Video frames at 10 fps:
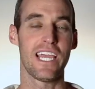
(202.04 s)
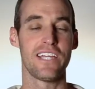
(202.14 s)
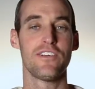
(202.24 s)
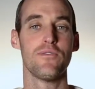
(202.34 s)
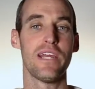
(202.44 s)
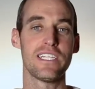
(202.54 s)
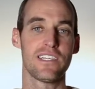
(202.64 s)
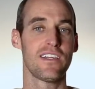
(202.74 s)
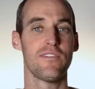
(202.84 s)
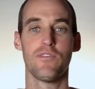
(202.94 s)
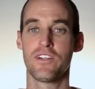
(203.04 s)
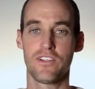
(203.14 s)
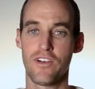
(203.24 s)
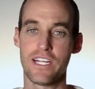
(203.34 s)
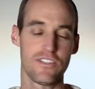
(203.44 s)
and your racing of one of the
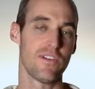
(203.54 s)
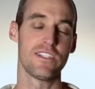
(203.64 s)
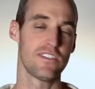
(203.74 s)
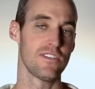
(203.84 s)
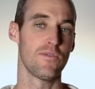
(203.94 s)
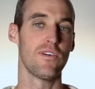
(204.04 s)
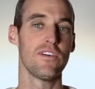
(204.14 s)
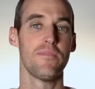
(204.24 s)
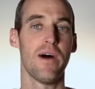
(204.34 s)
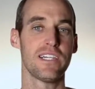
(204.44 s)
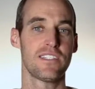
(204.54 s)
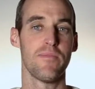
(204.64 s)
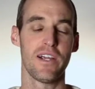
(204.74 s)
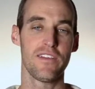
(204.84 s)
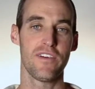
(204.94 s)
greatest races in the world, the Boston
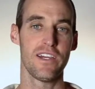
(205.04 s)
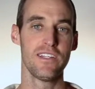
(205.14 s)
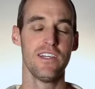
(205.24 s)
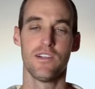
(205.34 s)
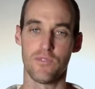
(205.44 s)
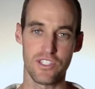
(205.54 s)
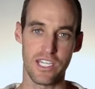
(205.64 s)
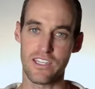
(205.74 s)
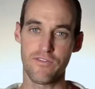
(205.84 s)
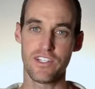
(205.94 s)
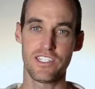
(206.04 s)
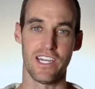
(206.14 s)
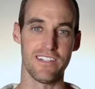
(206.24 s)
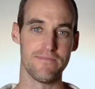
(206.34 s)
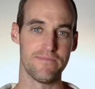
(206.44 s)
Marathon. We'll see you at the finish line.